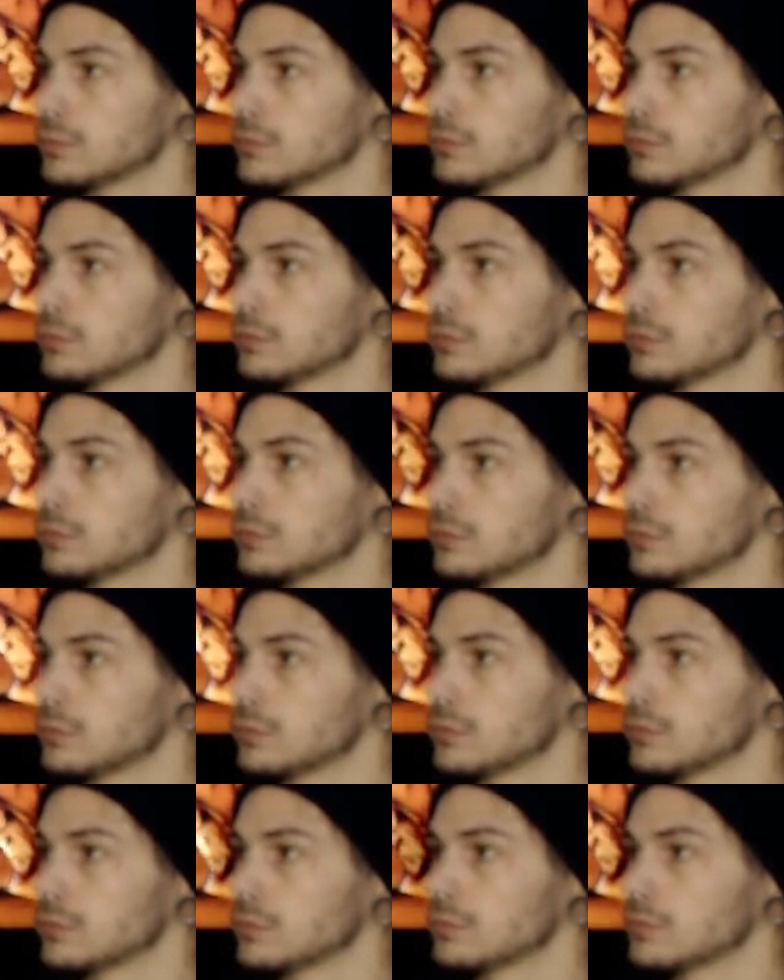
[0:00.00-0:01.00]

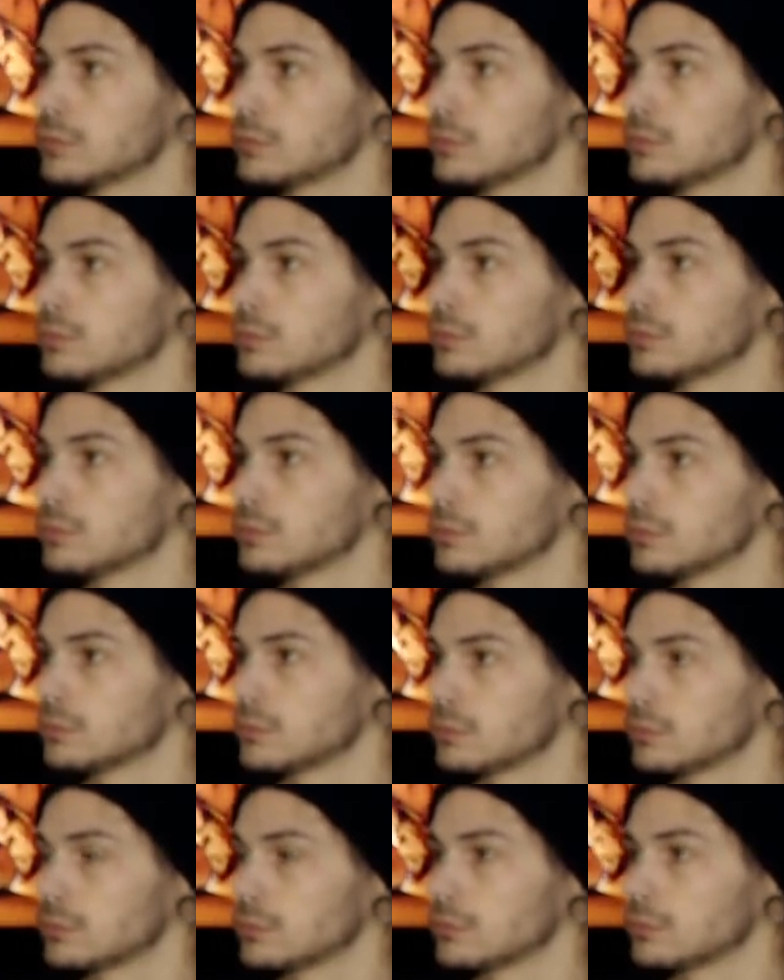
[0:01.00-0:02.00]

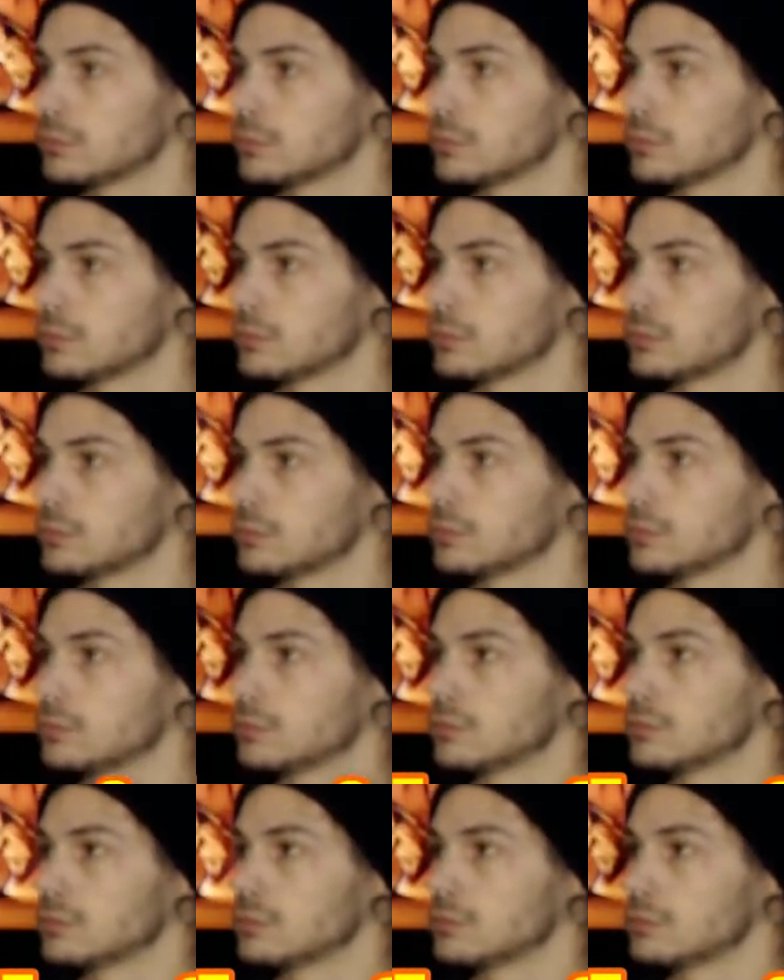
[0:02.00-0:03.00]

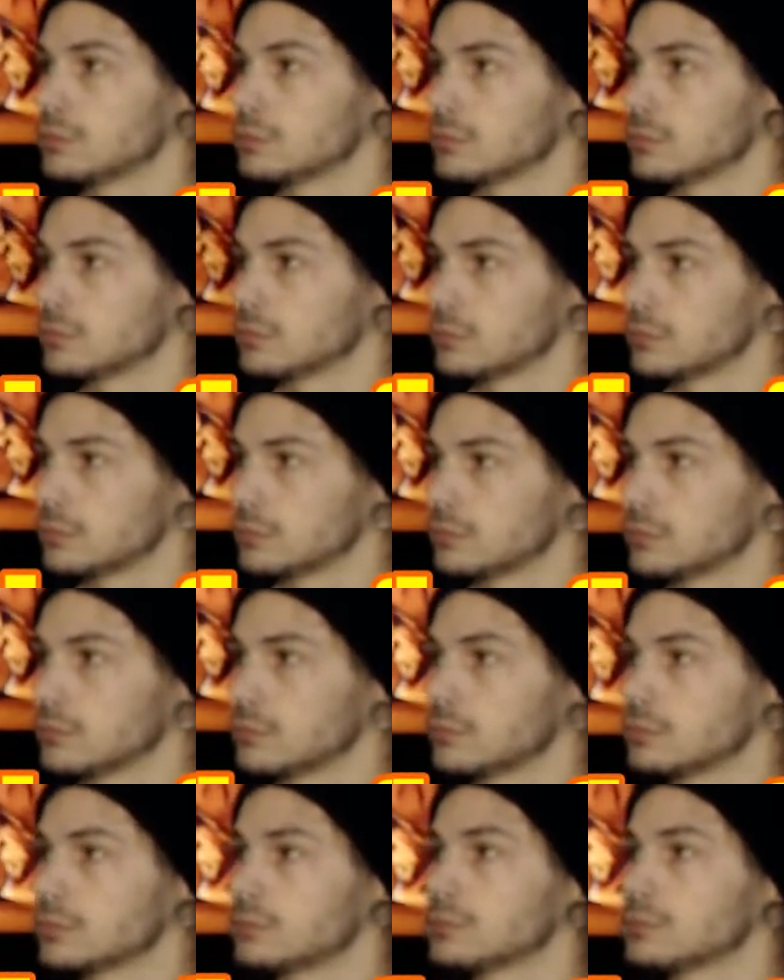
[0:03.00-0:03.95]
The person shown says nothing.